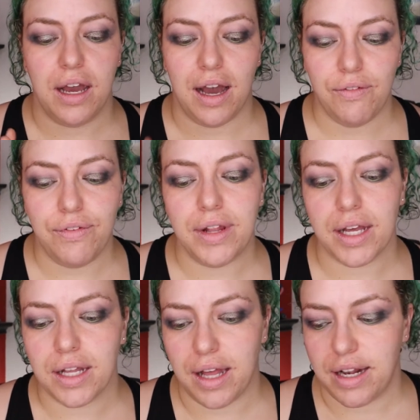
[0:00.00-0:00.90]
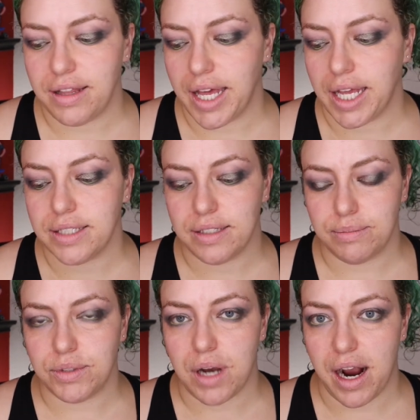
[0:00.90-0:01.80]
I'm feeling a lot of things and
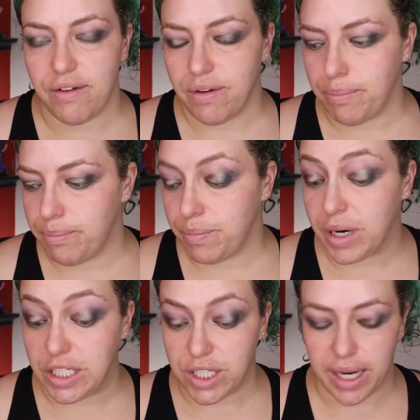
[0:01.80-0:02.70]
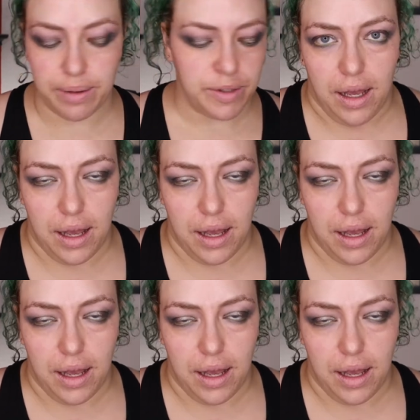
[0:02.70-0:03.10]
I'm sorry if I'm preaching.